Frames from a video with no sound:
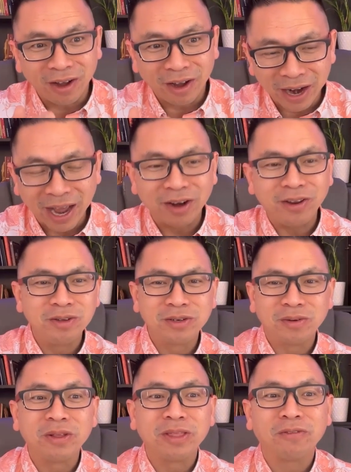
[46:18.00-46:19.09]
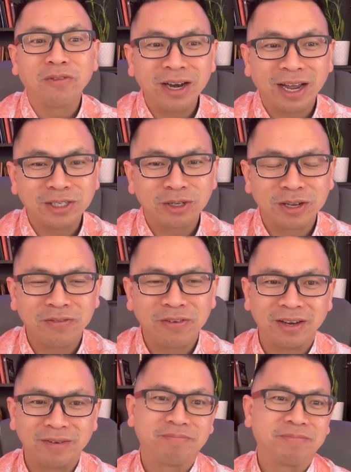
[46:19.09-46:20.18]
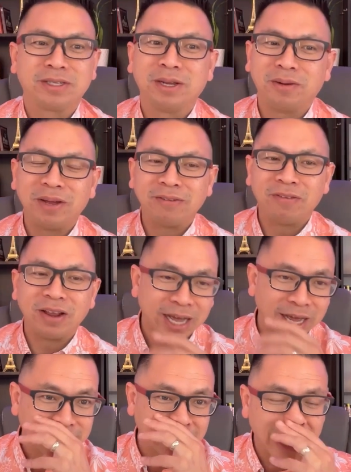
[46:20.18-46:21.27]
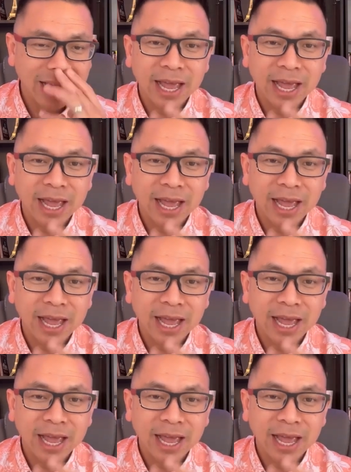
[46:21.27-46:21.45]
on how to use it with a free night certificate. So it's fantastic.